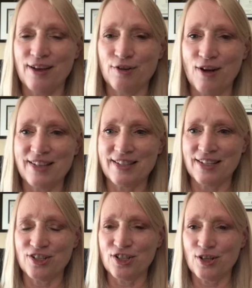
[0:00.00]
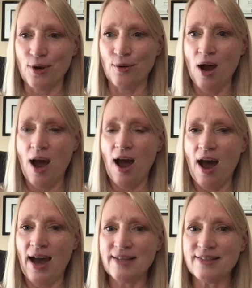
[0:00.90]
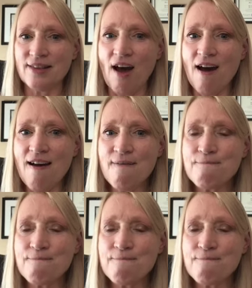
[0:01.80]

cross stitch. So I saw